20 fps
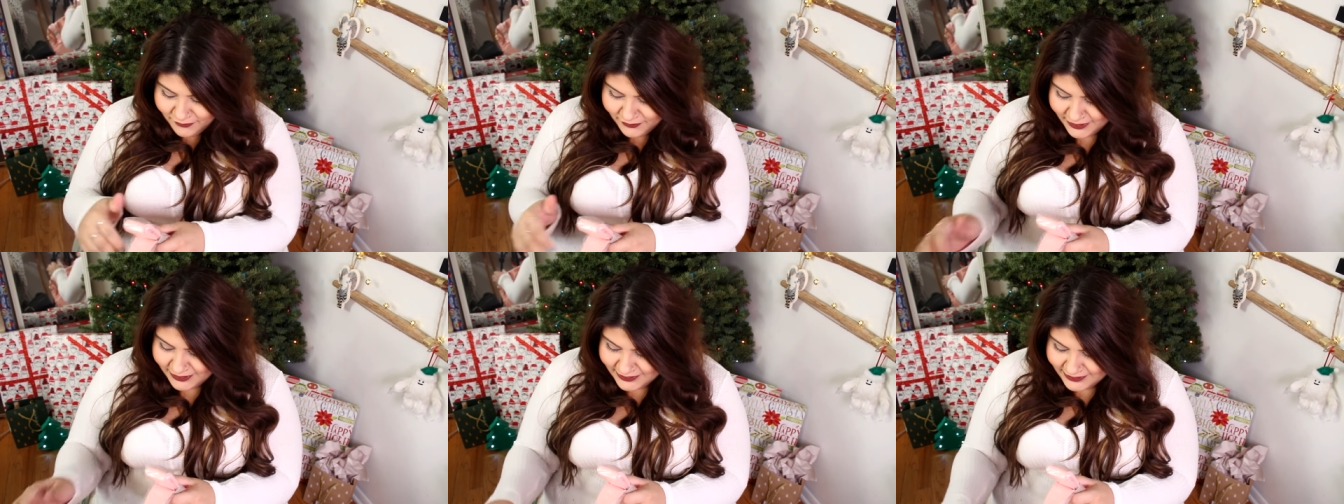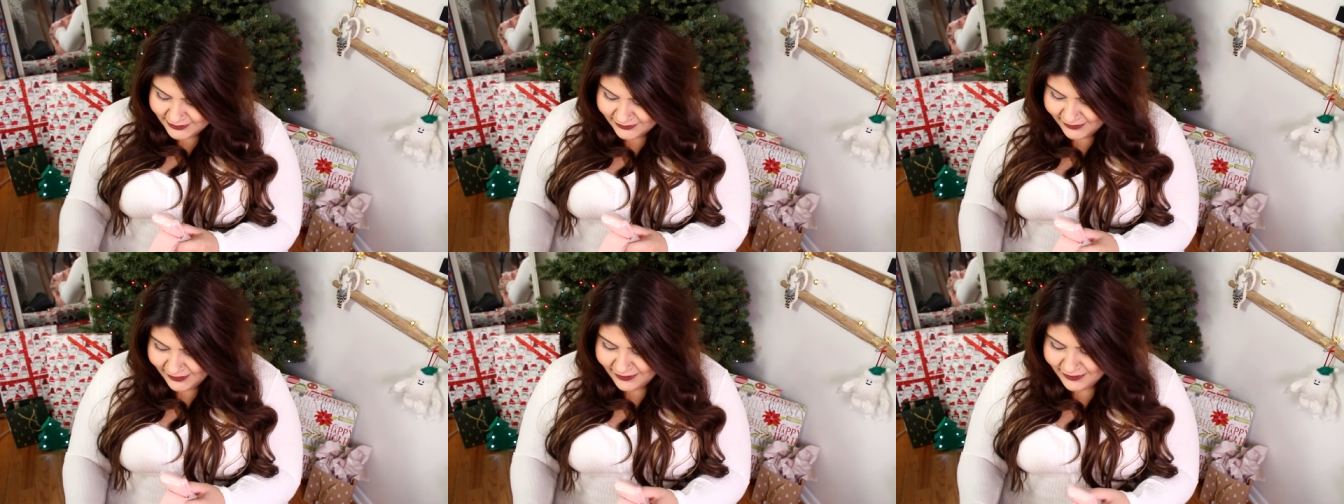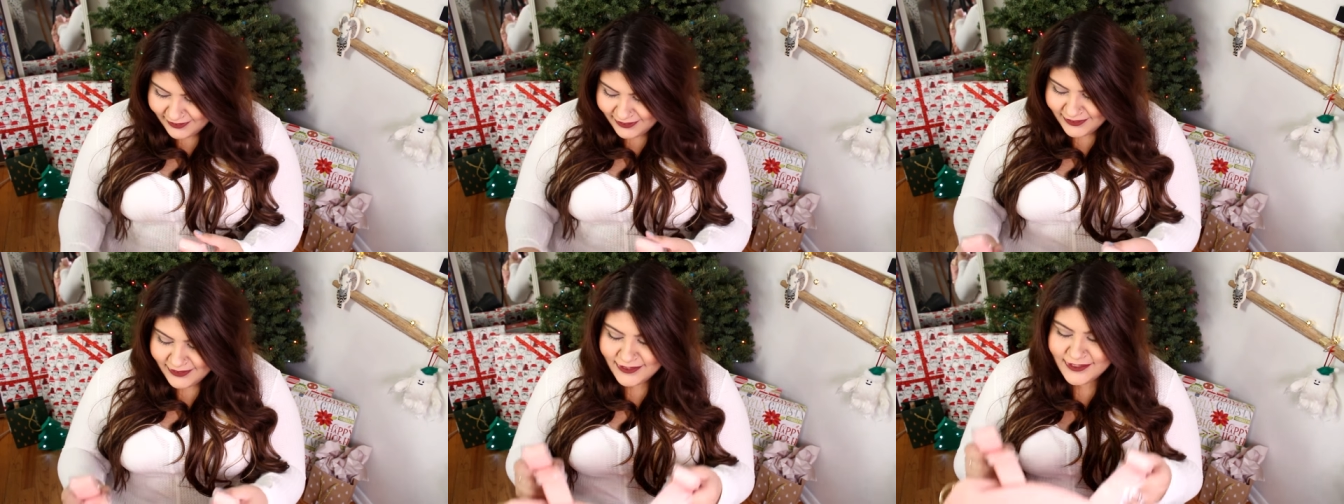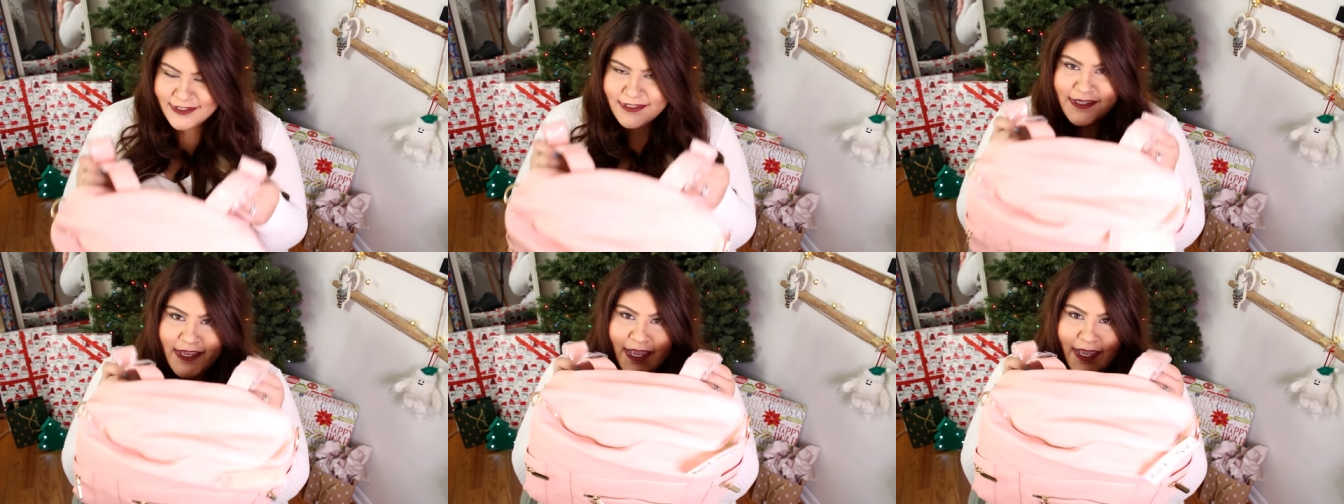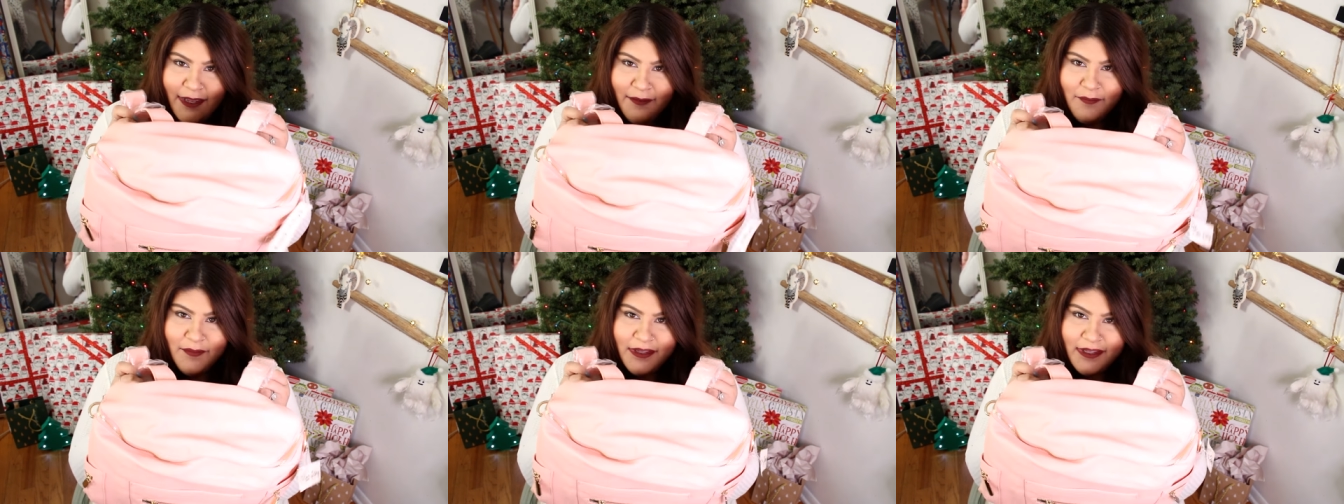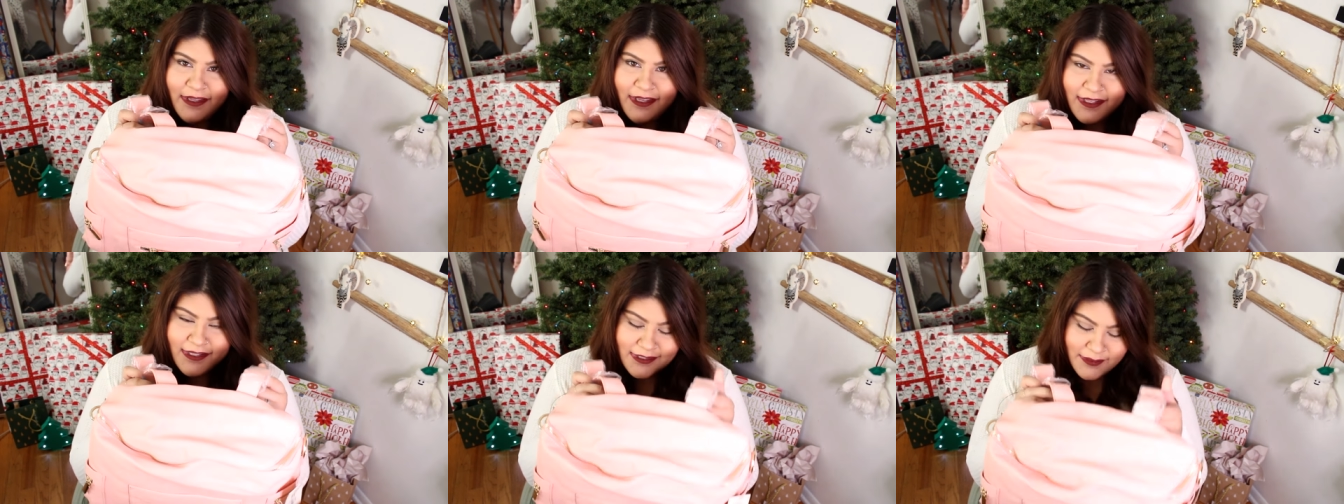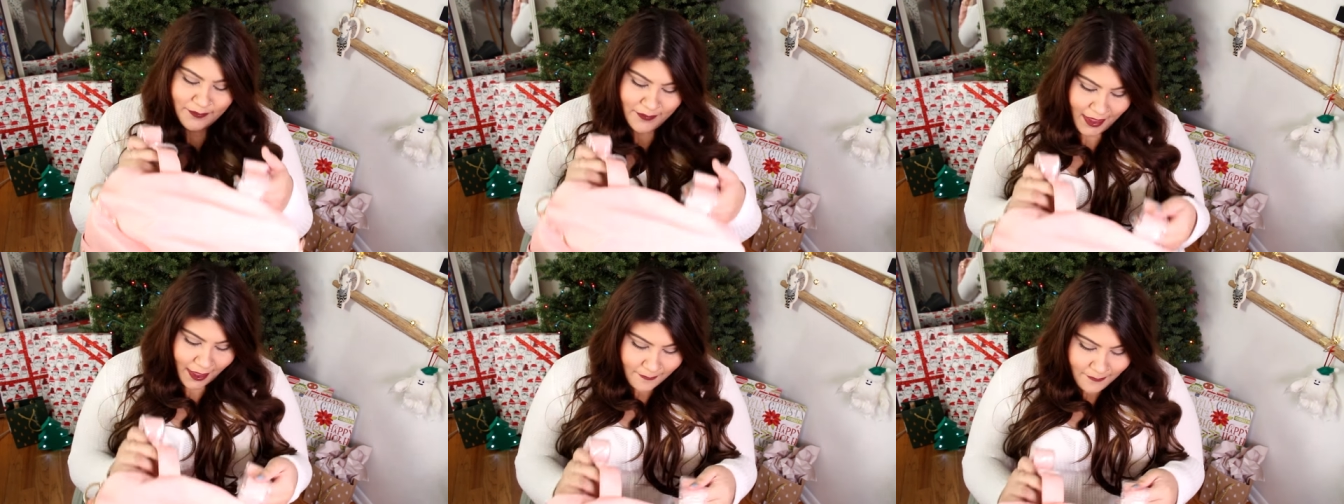course you get like the same, it's
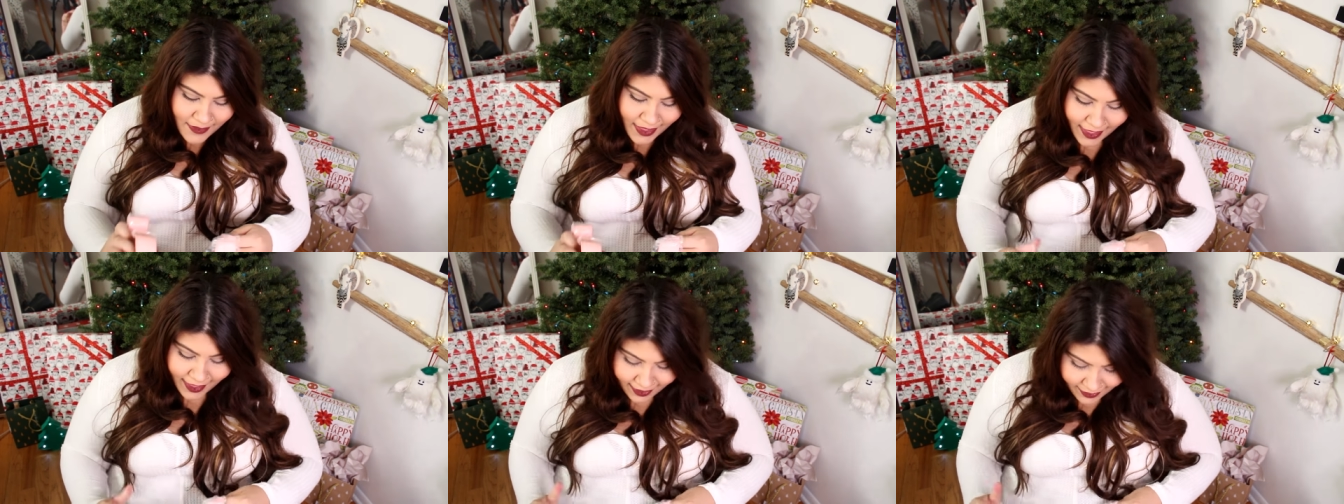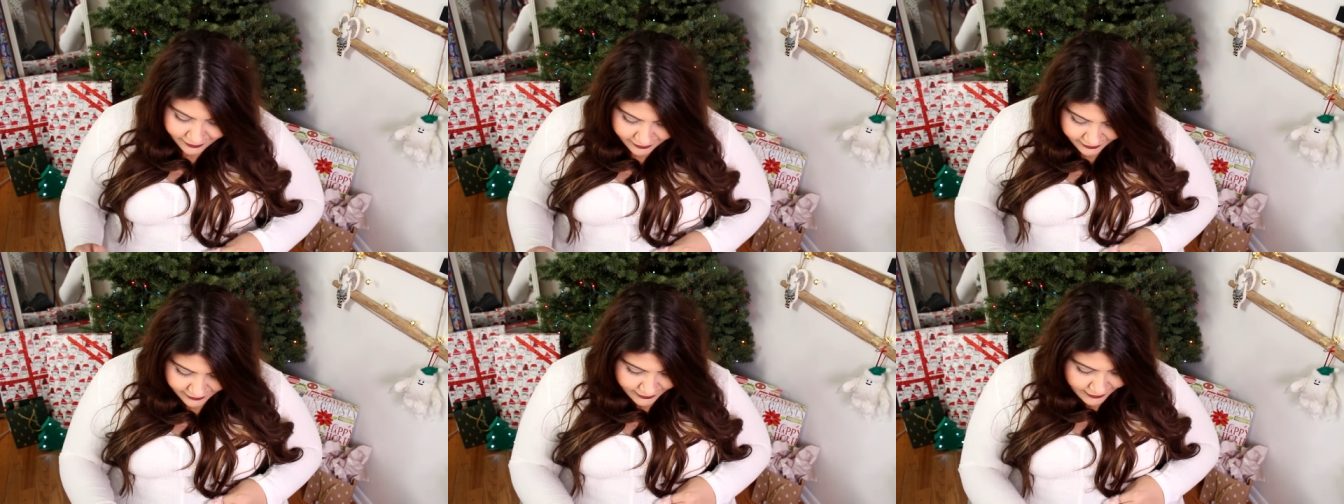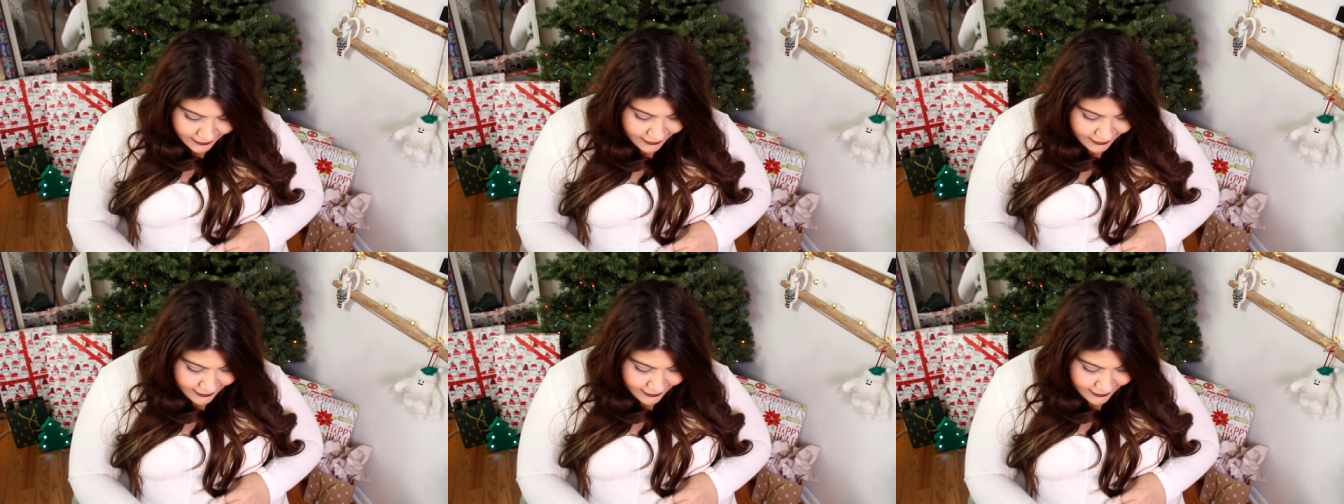a backpack.